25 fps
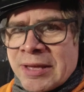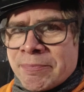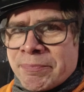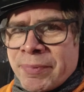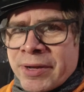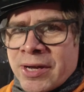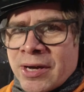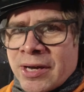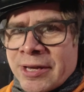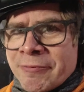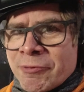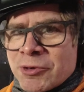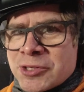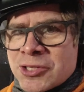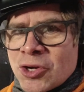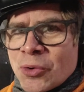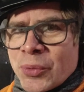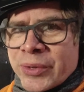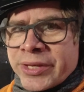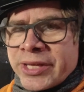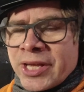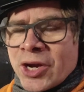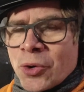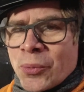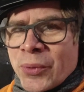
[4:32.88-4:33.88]
camp guy was
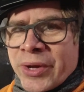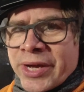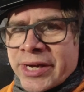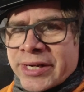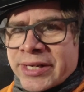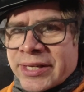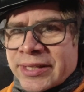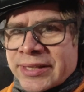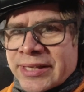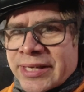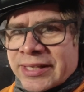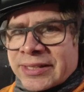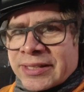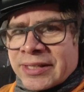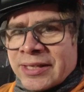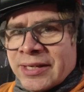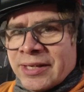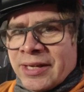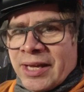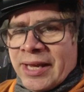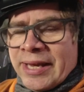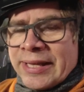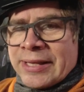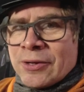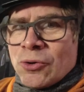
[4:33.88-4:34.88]
over here welding that,
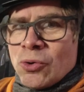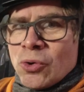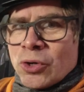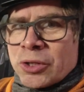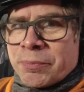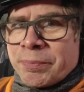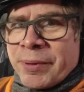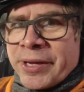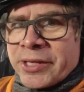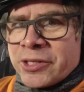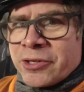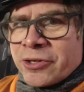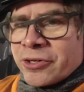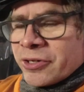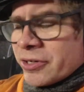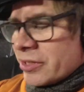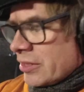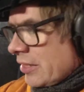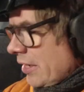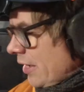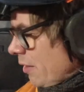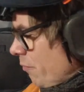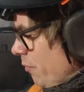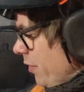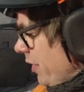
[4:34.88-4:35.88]
it looked better
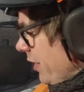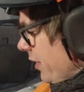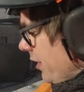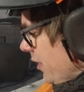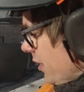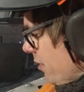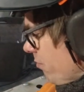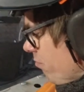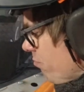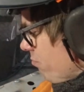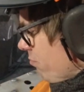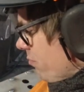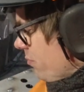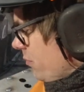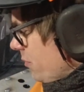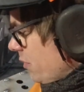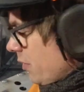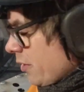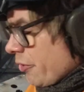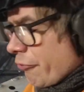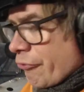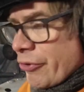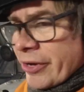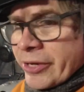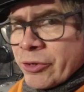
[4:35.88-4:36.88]
than my
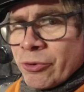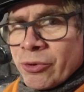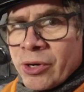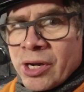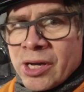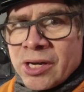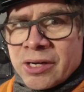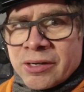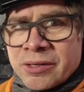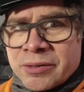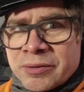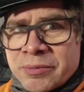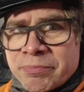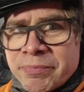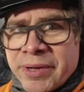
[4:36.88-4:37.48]
regular